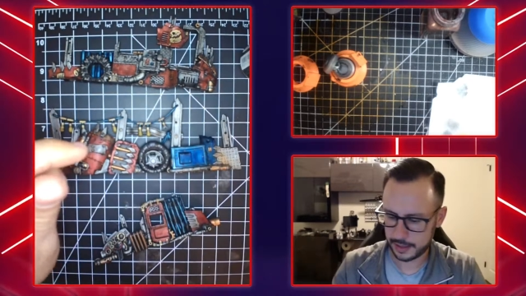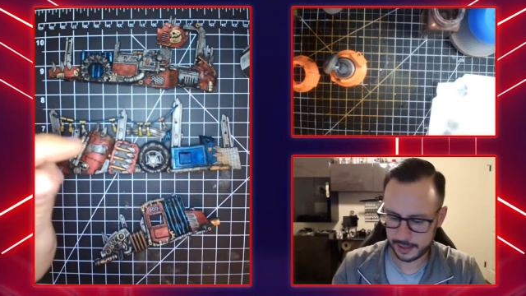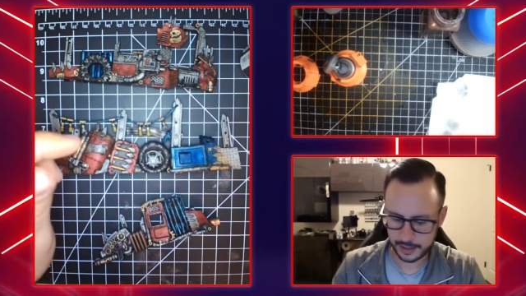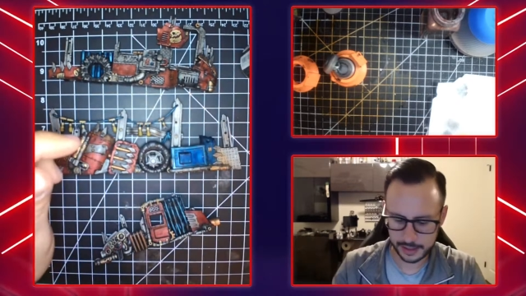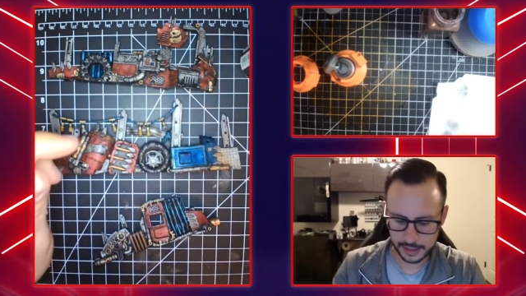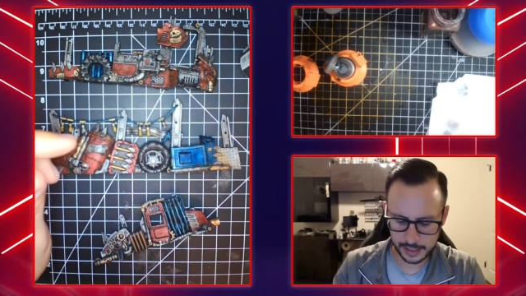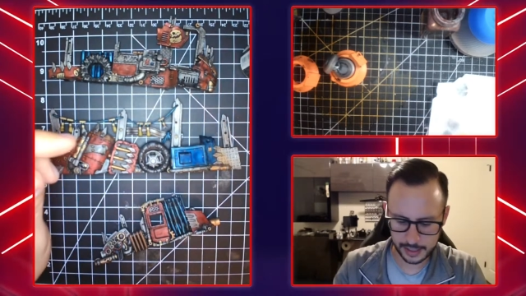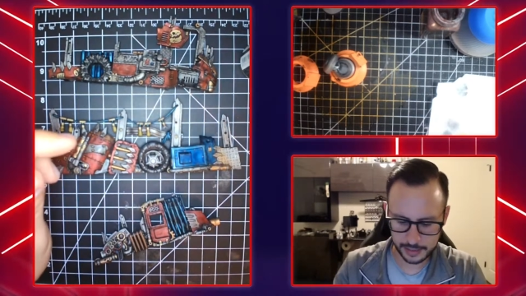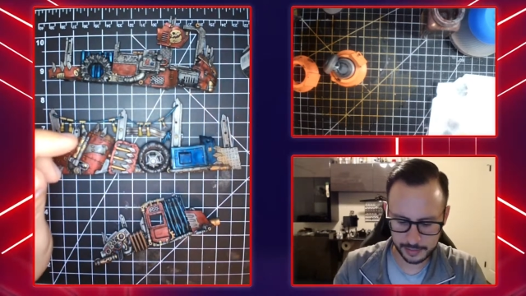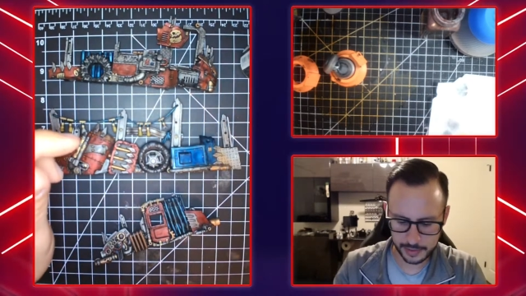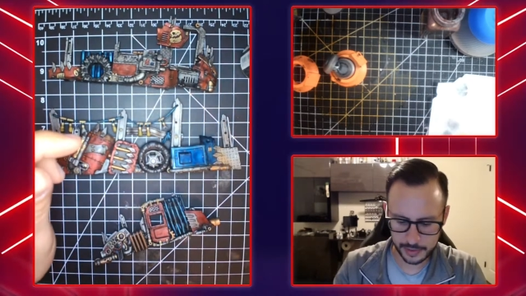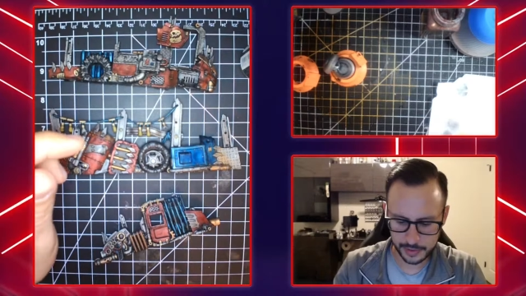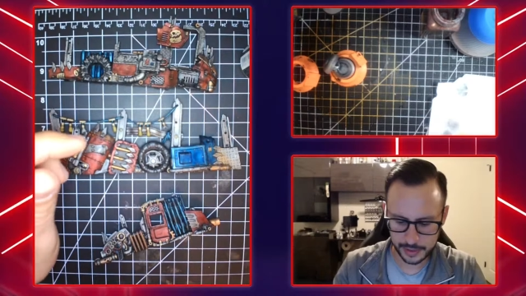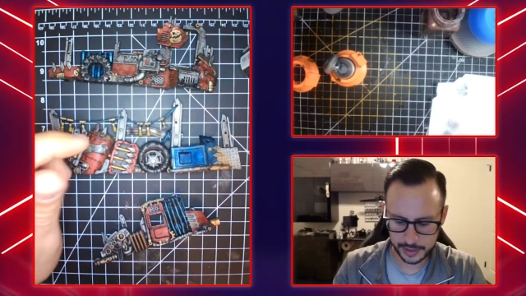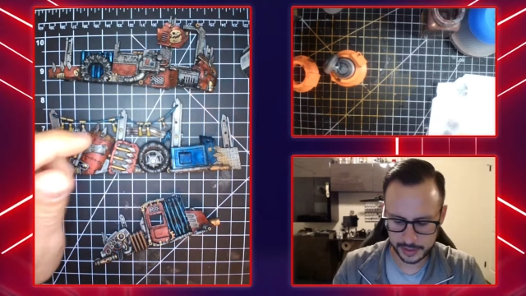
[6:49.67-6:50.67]
and I'm
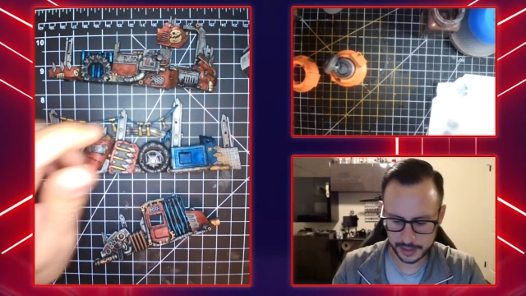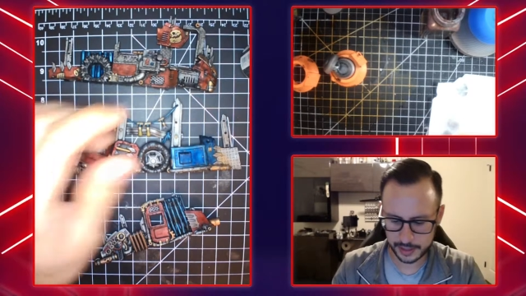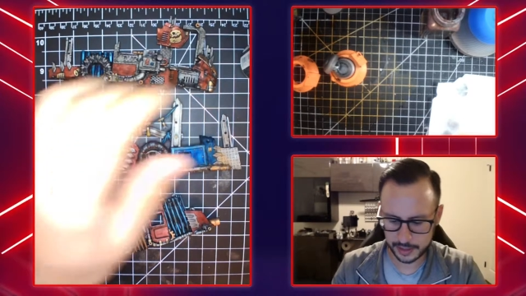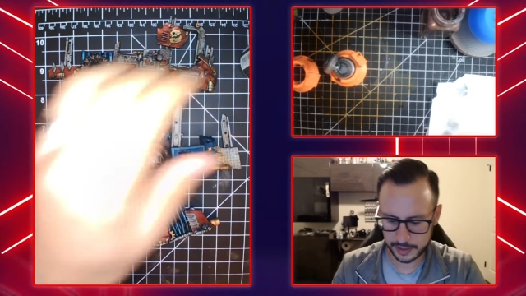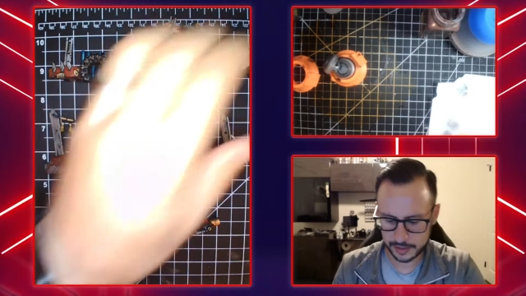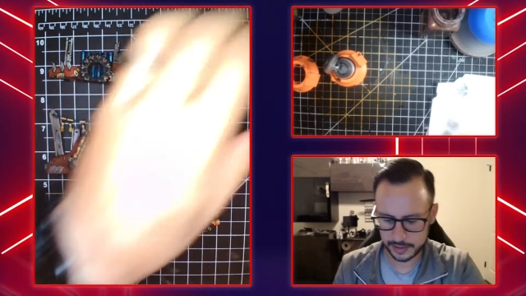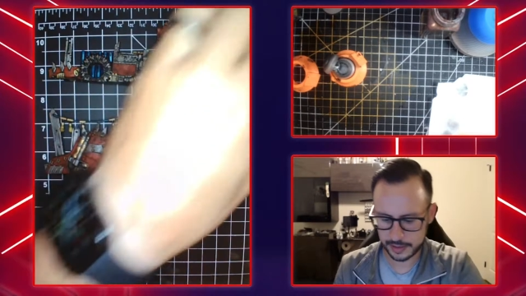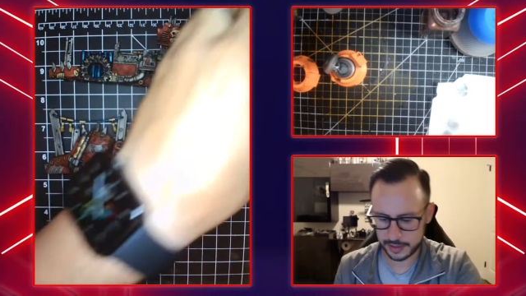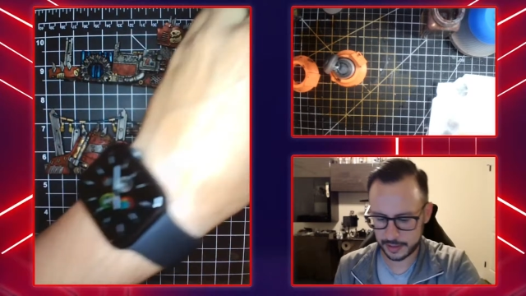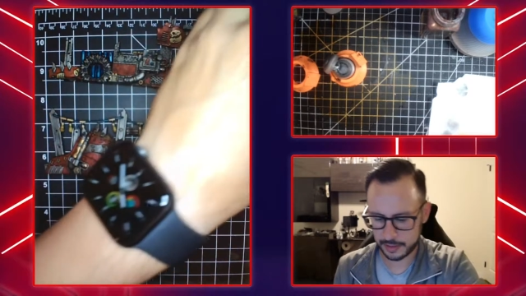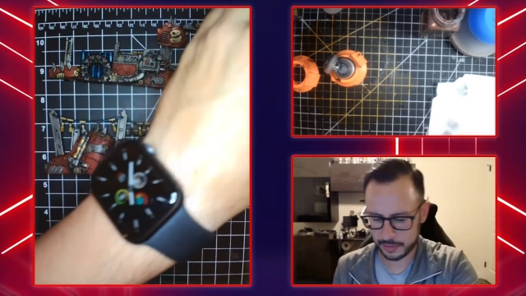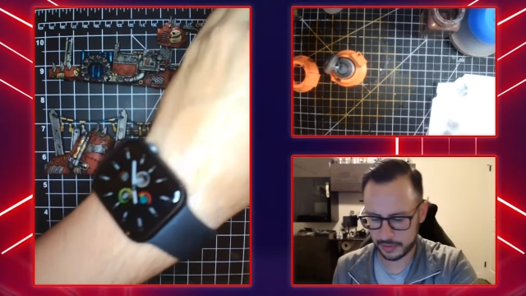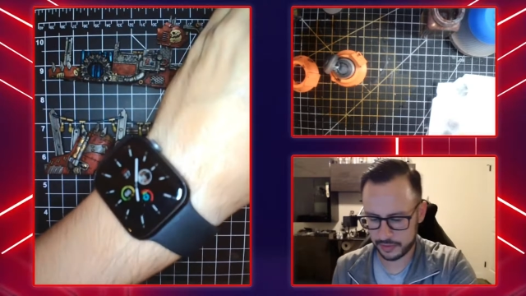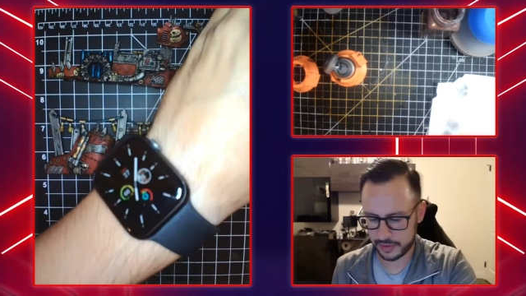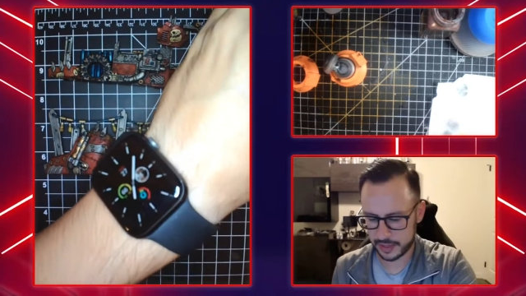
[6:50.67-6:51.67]
going to use
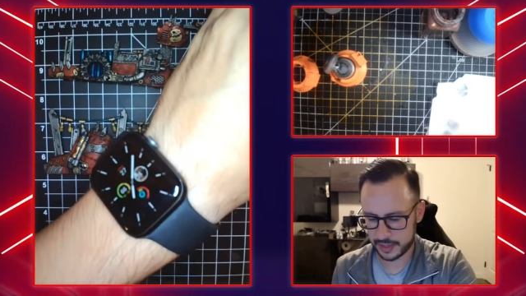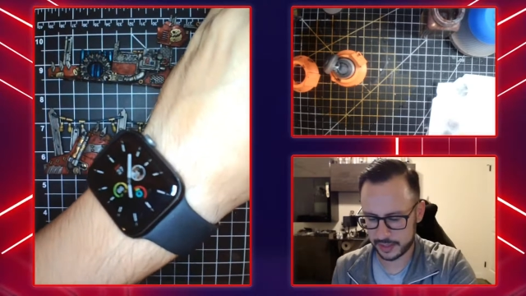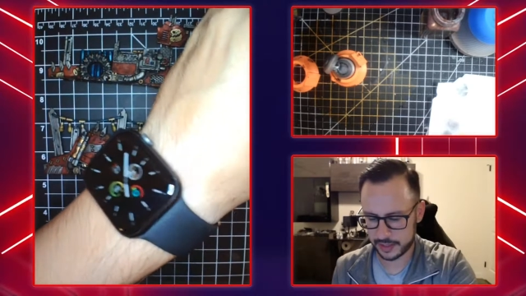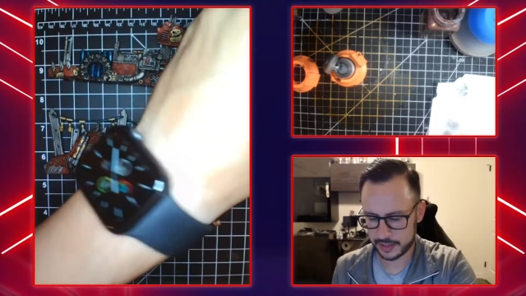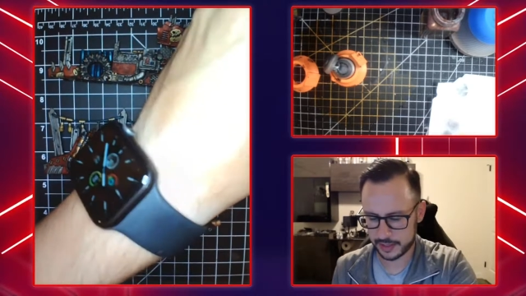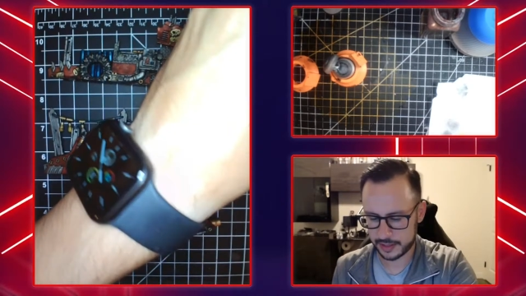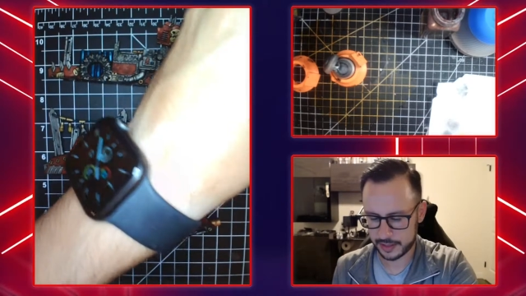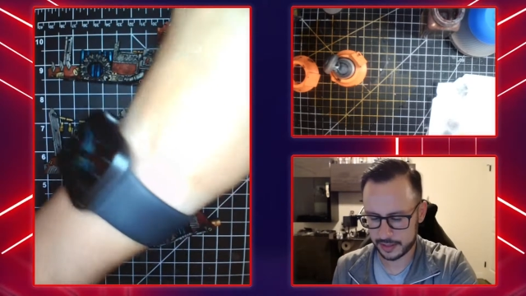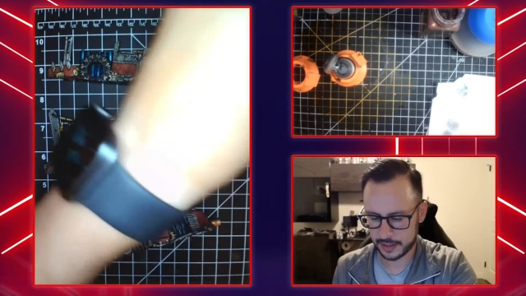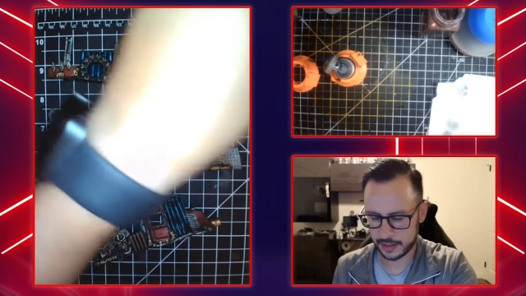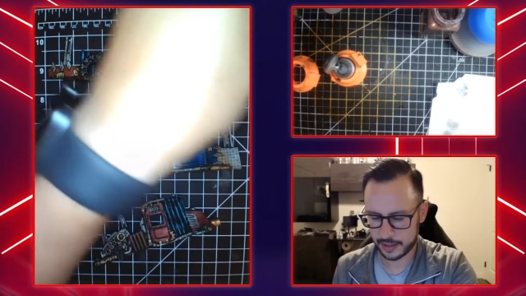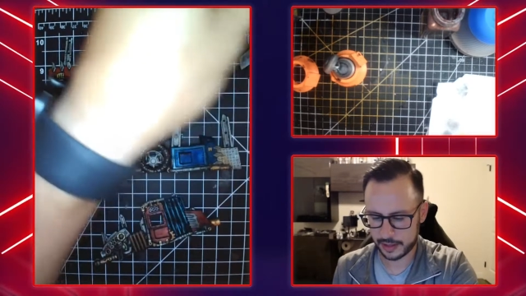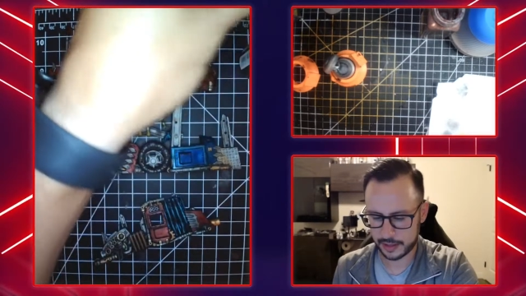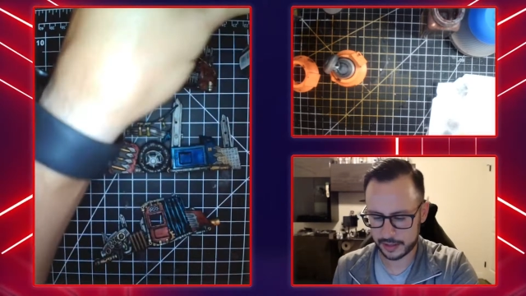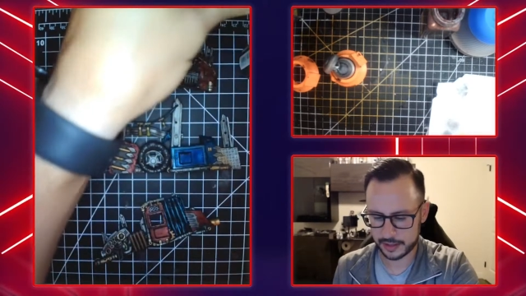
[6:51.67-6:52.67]
some of this
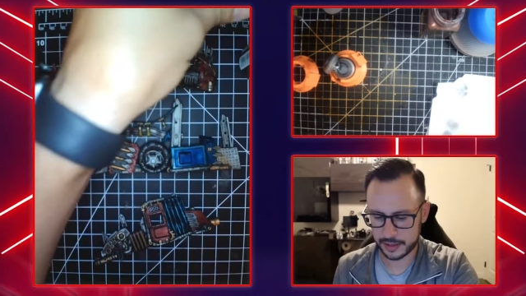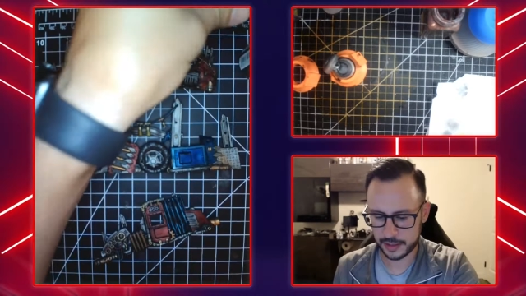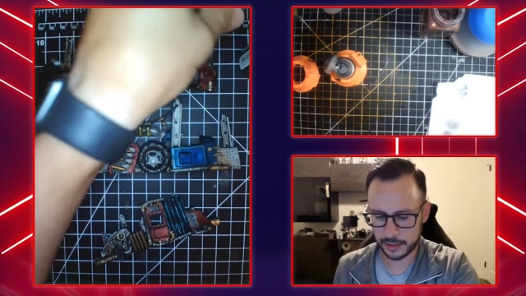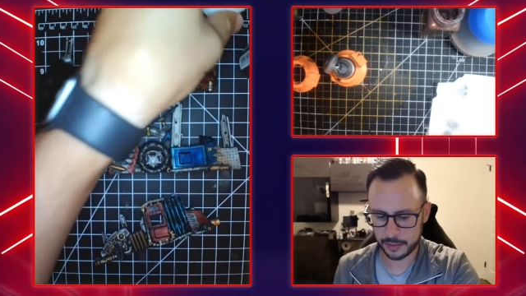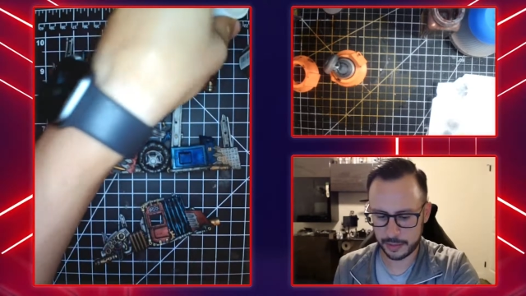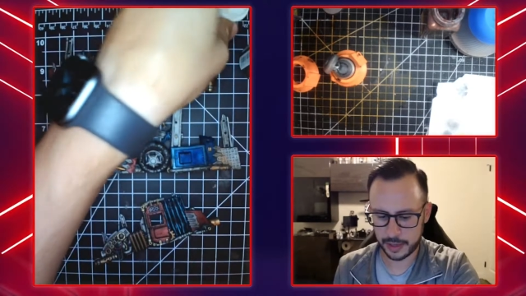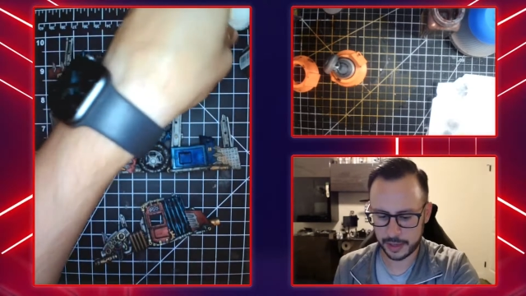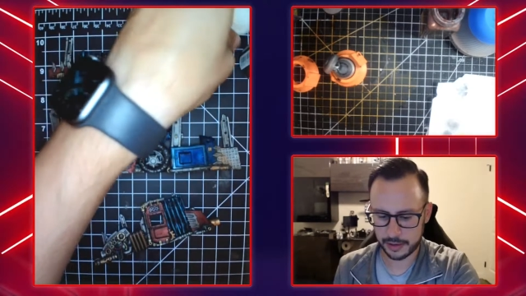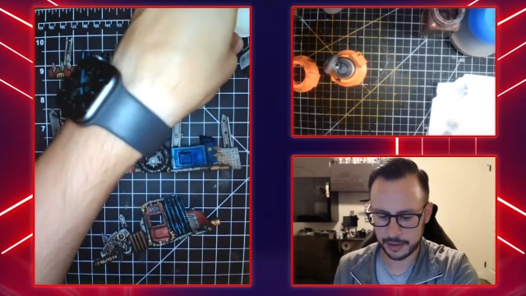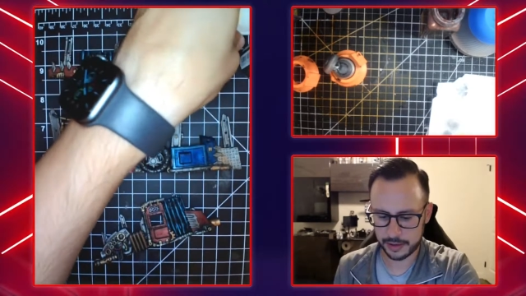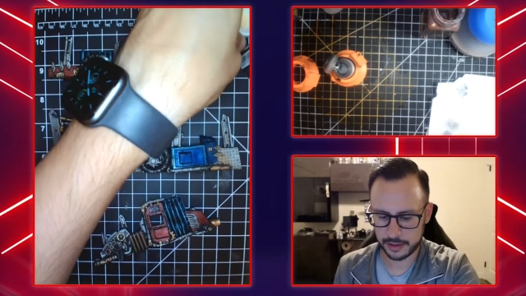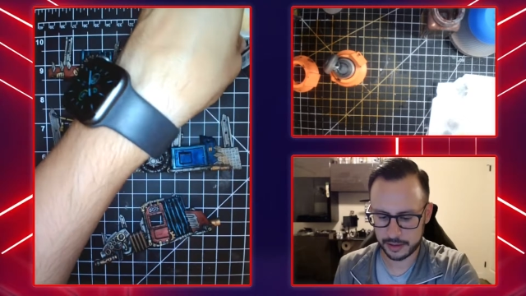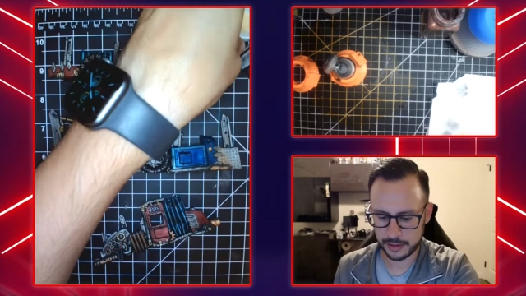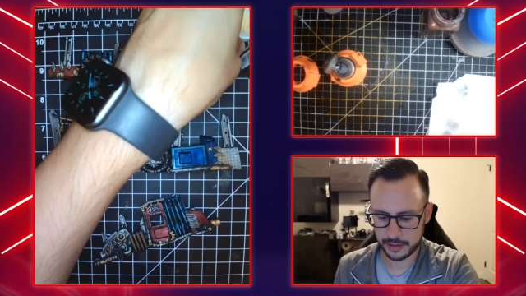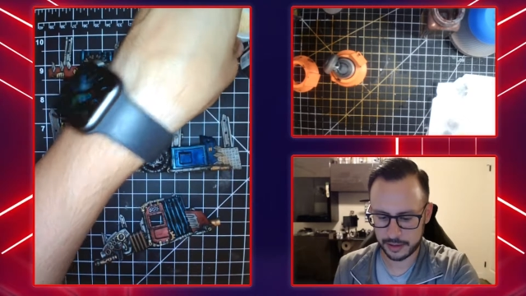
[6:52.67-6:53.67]
Oxido powder.